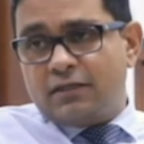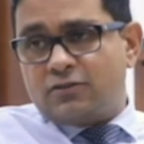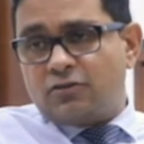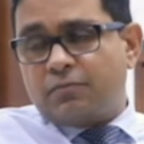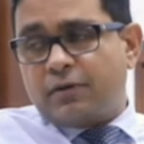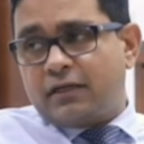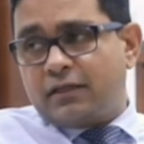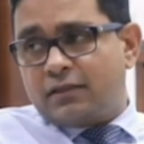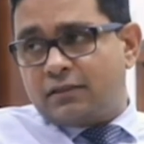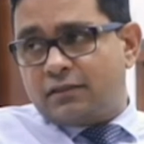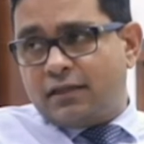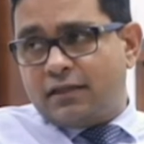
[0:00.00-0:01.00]
It's not
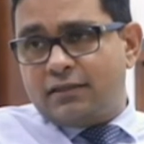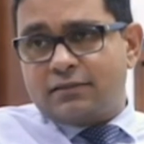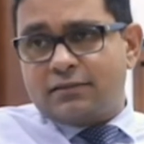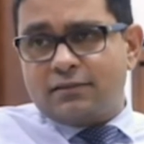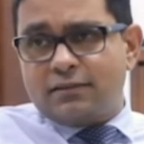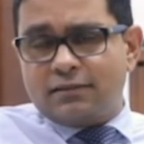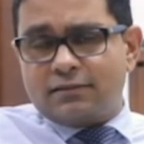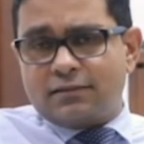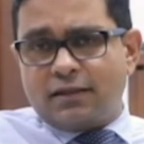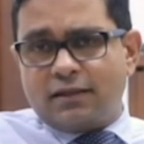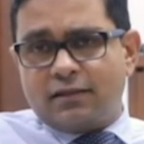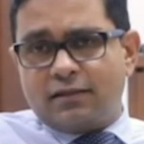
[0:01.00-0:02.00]
practical, and it's
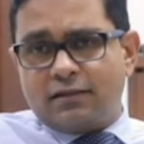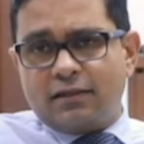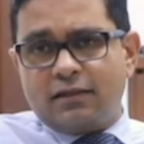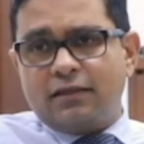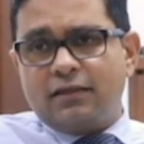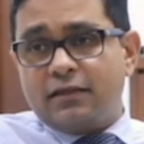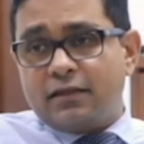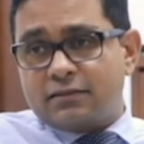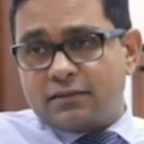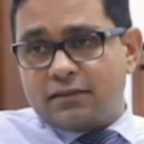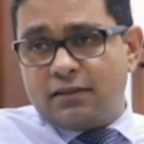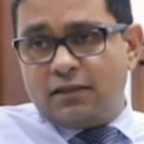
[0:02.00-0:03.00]
like killing an
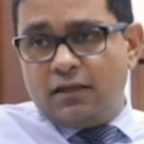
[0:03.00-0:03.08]
industry.